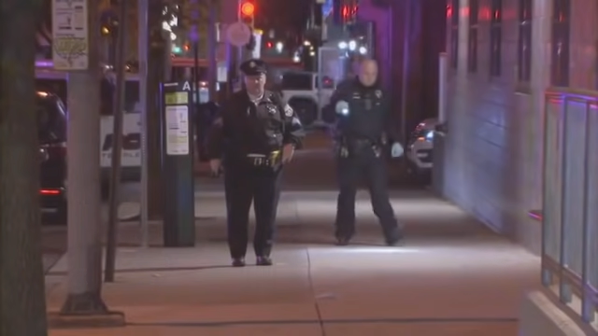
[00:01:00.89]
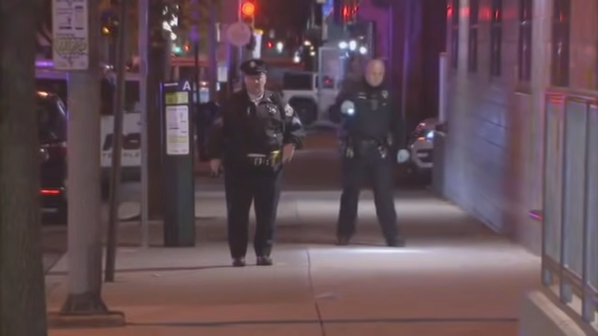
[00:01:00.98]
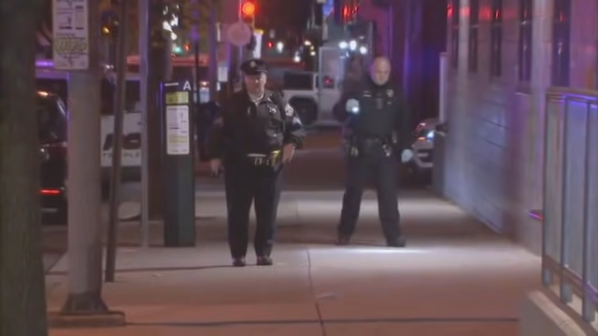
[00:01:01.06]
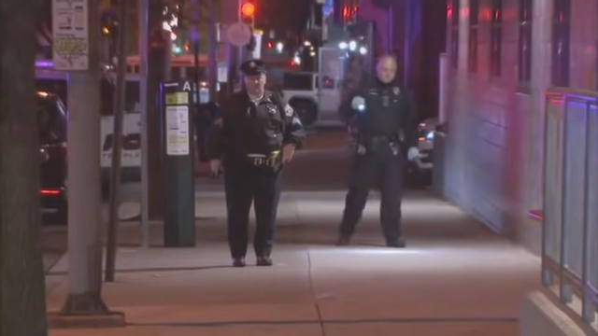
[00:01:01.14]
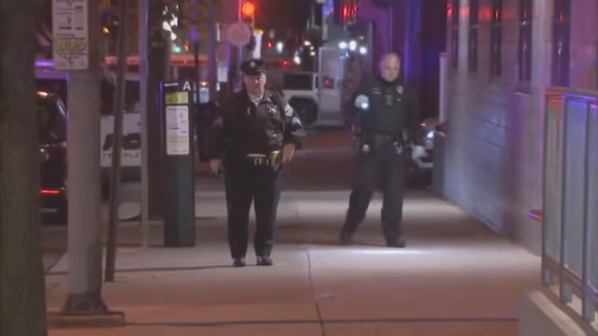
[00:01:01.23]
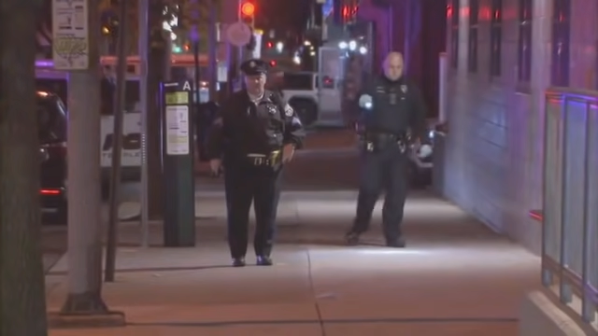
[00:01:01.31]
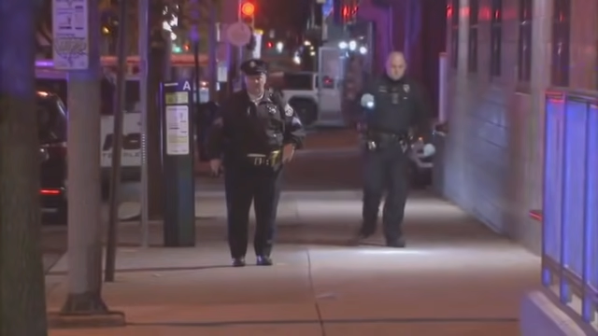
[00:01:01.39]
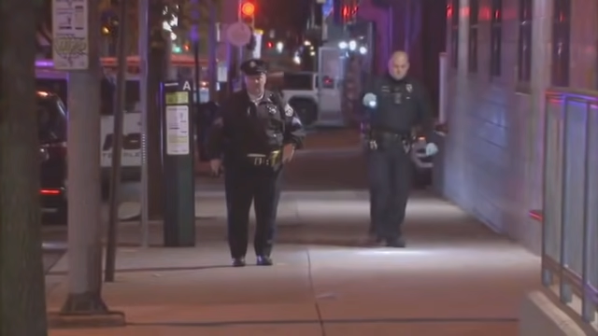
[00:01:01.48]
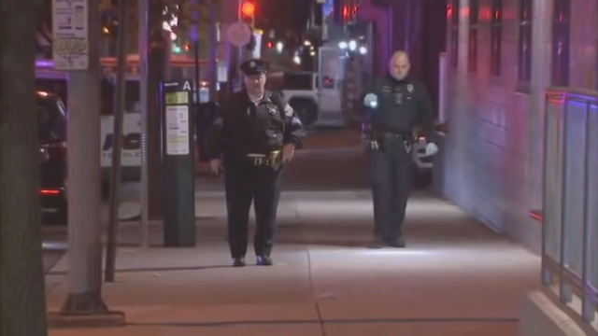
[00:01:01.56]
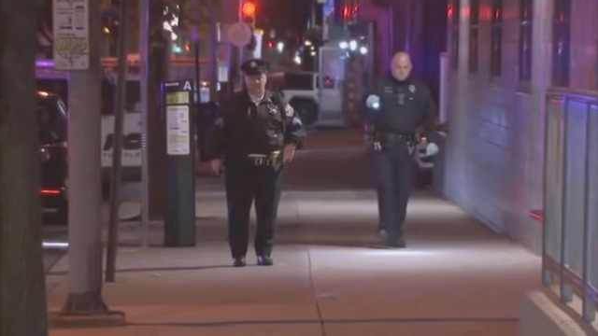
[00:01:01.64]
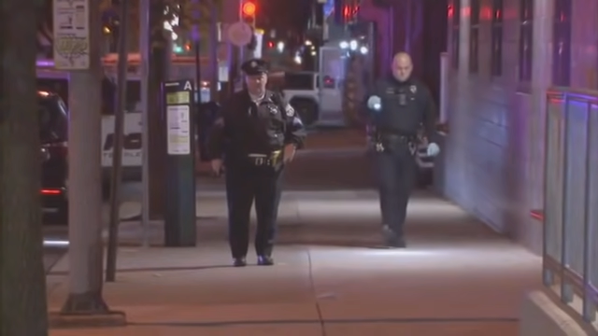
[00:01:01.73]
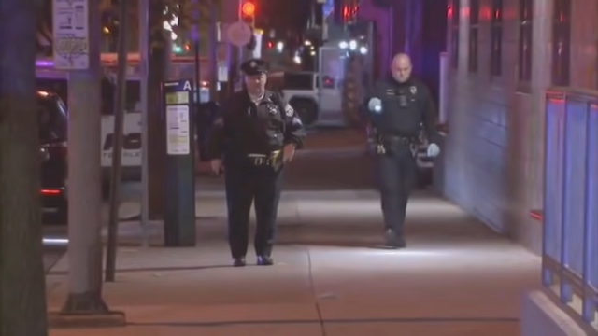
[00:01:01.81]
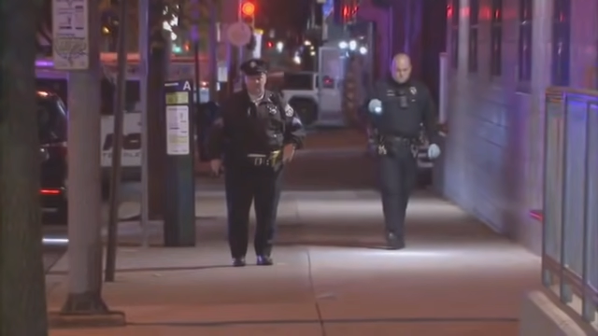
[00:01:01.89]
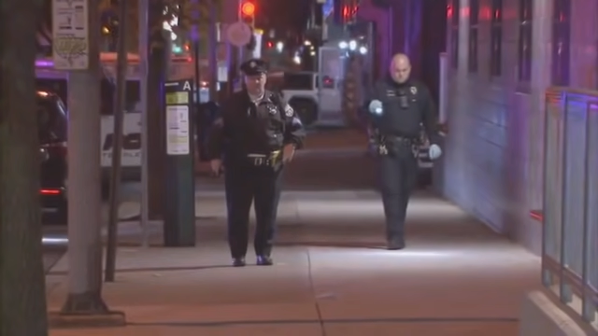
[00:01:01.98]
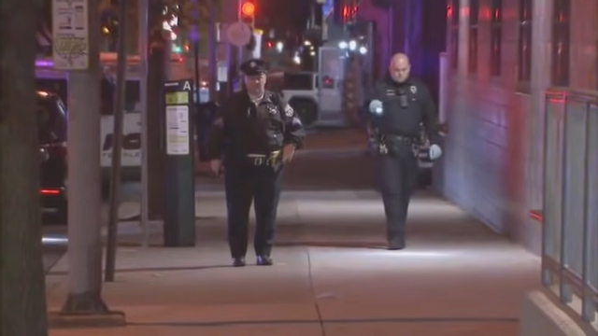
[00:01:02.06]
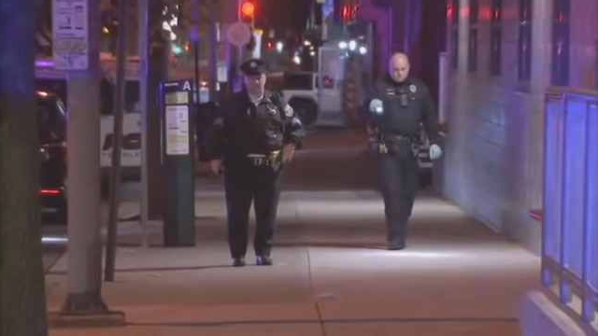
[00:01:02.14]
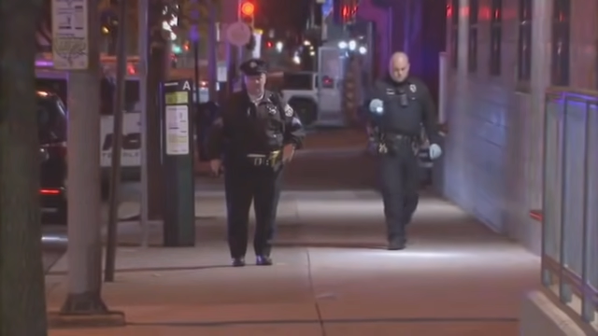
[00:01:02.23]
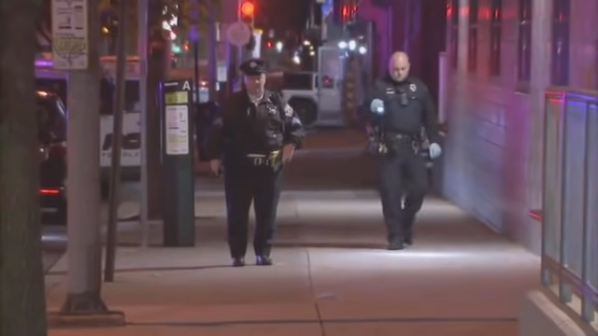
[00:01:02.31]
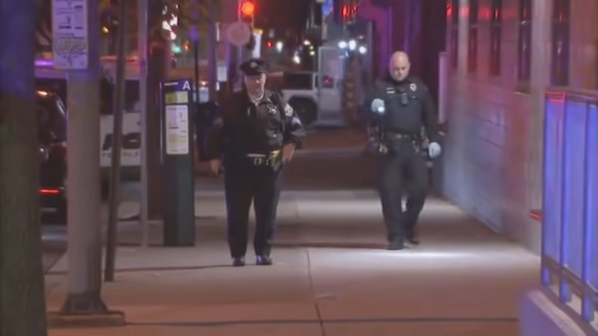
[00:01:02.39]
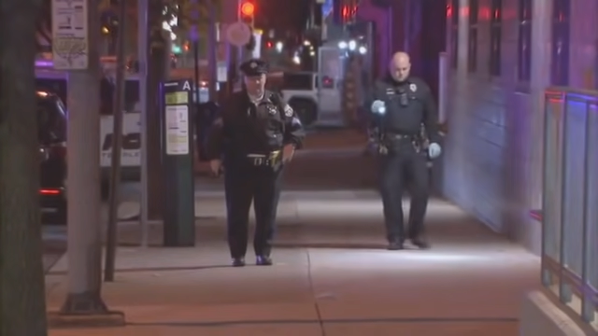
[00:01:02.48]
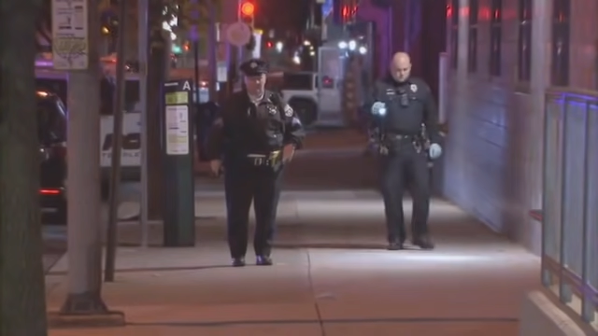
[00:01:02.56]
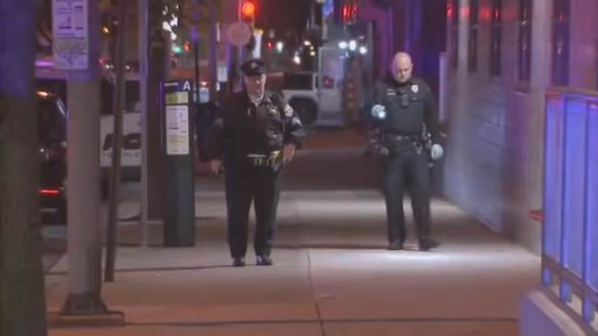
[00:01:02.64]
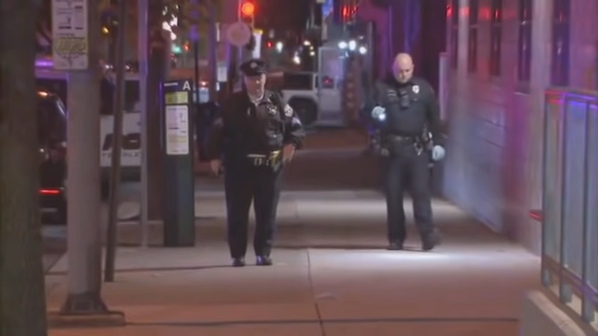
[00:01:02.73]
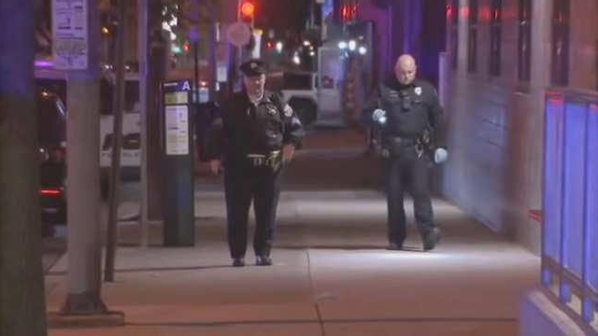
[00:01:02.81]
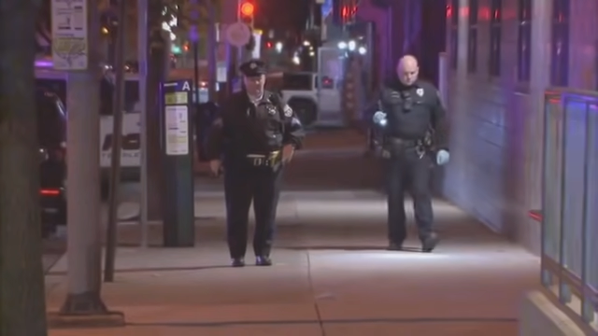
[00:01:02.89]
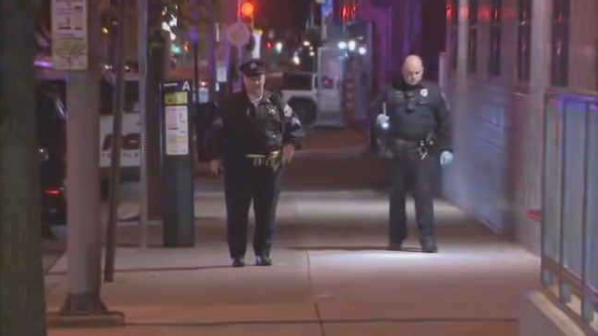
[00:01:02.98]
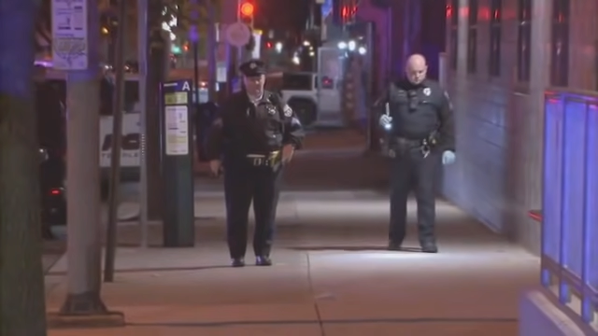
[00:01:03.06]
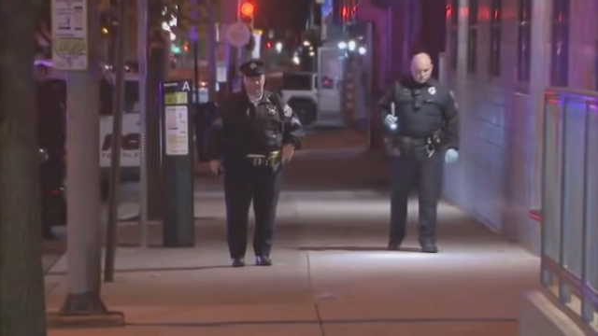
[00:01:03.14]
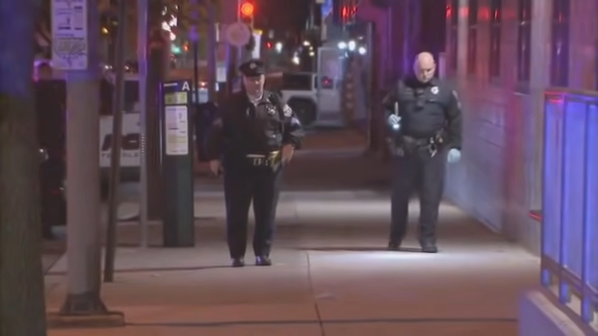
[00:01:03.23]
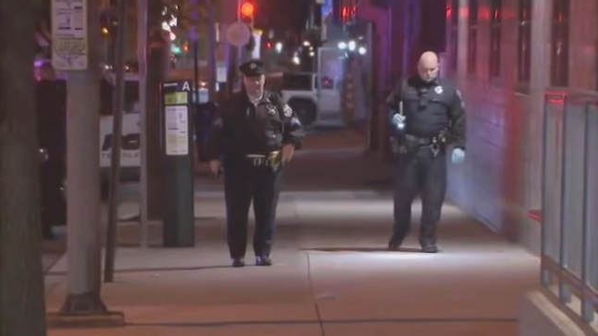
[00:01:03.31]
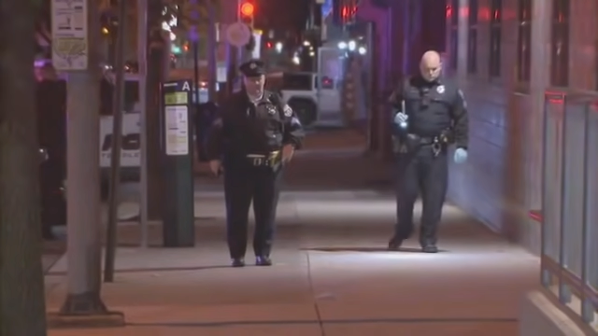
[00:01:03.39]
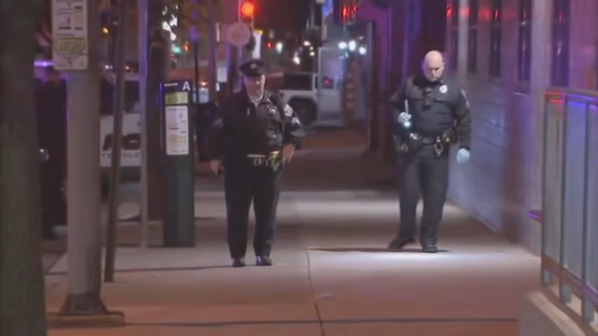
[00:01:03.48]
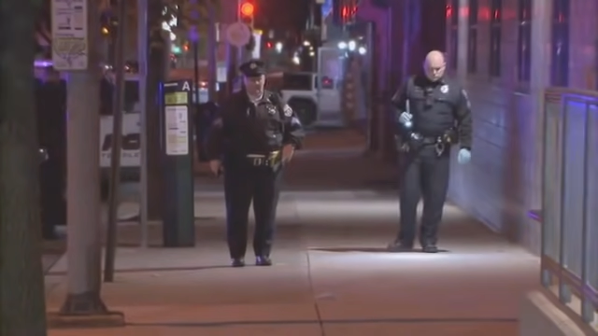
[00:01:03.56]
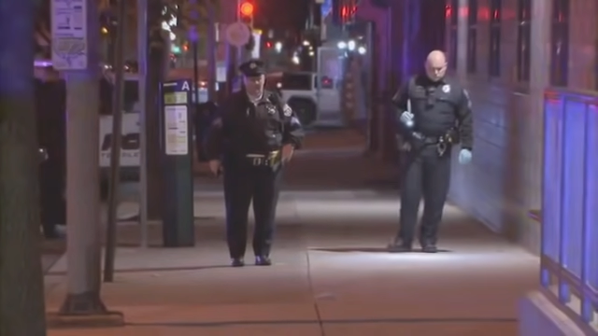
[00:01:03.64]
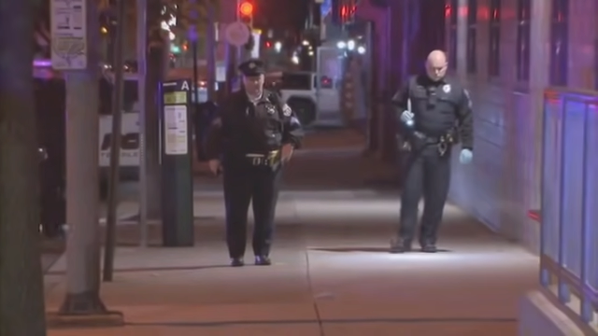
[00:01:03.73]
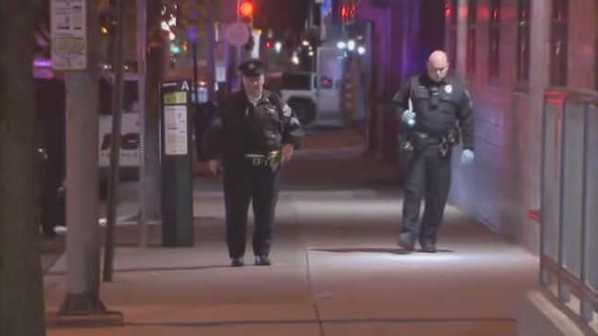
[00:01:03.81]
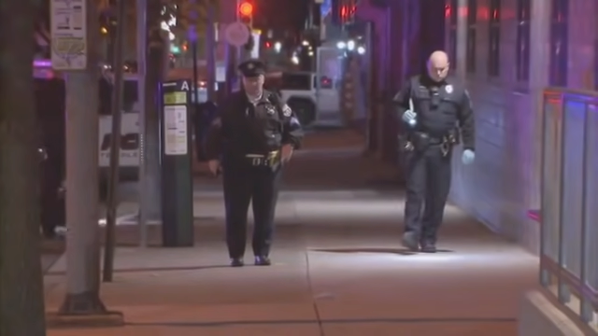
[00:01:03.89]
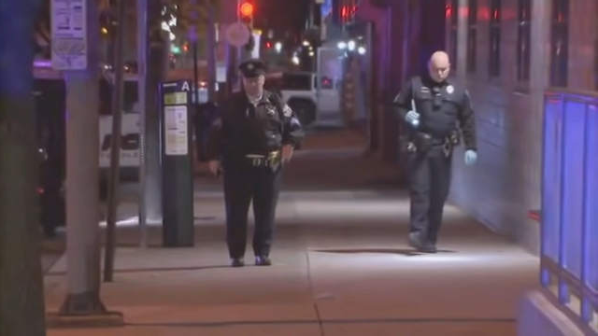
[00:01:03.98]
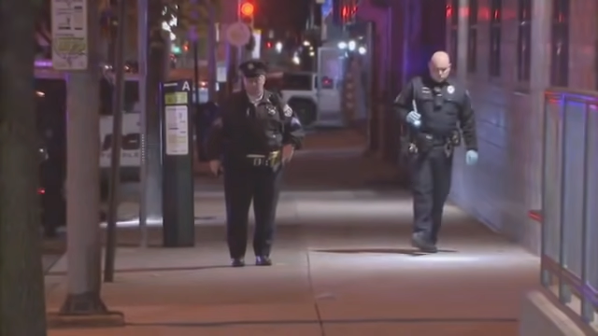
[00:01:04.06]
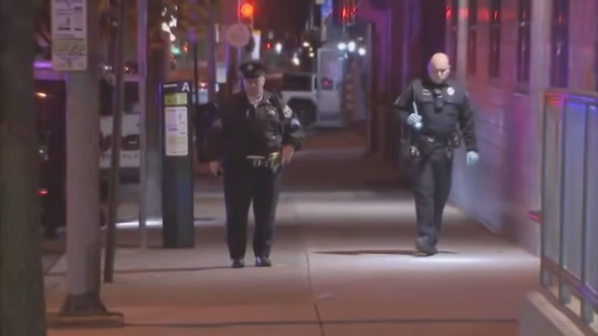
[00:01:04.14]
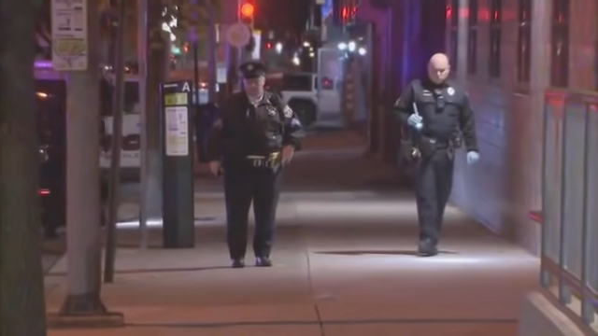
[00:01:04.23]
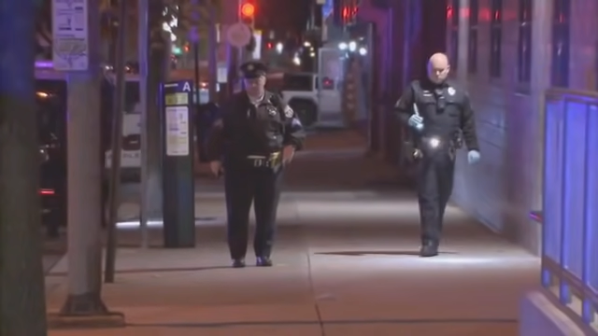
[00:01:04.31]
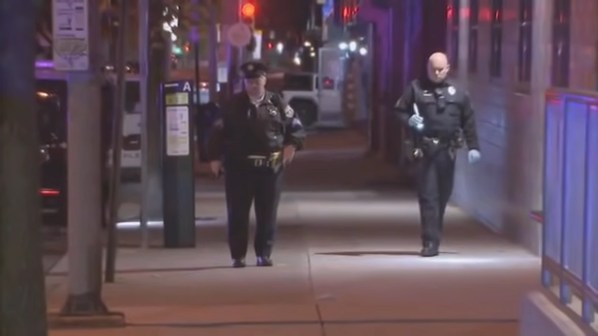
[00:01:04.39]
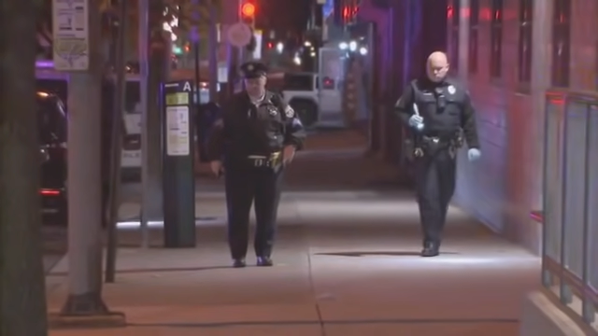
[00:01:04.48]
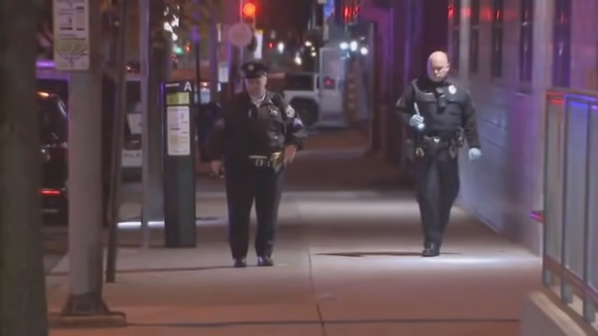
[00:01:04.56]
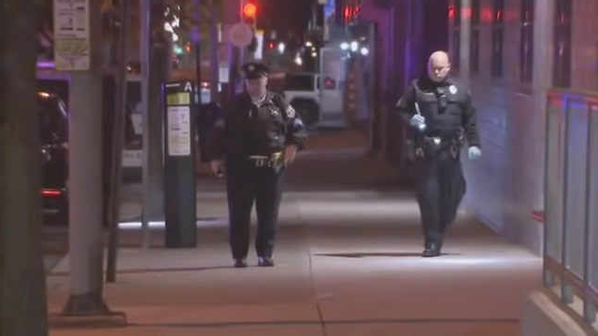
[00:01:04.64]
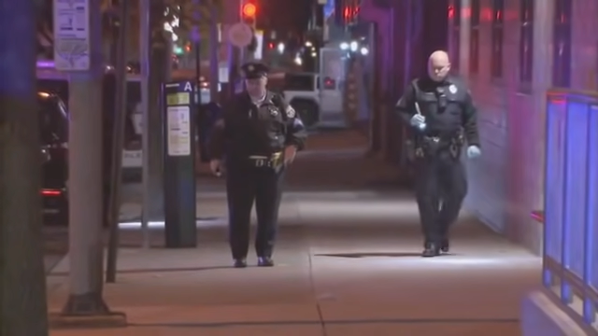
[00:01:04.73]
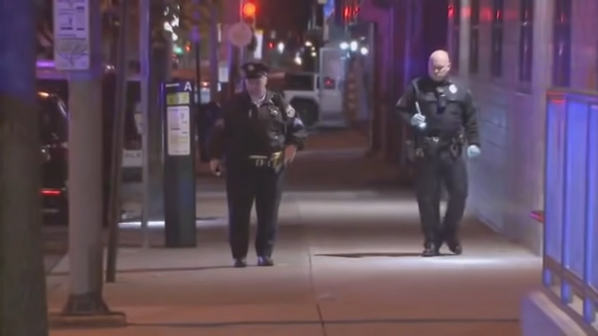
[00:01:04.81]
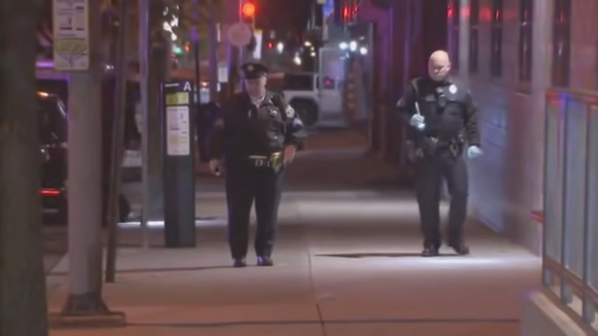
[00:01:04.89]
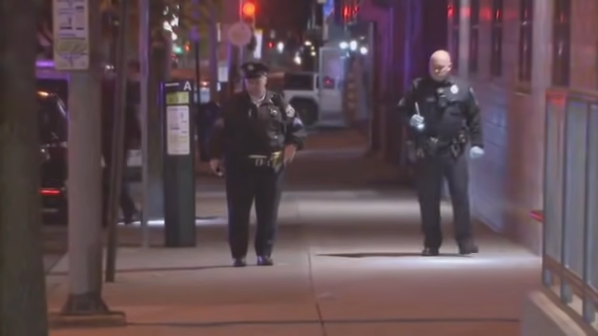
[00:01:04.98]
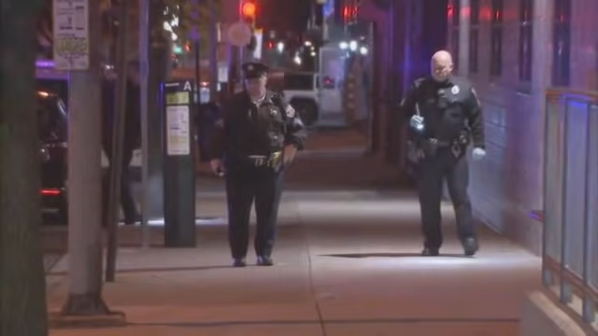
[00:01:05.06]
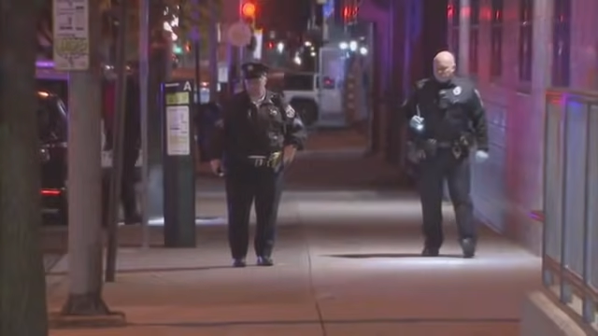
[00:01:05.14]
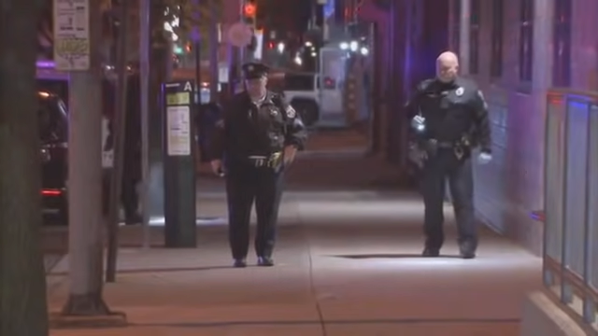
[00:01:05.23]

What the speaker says: [unreadable: no face in view]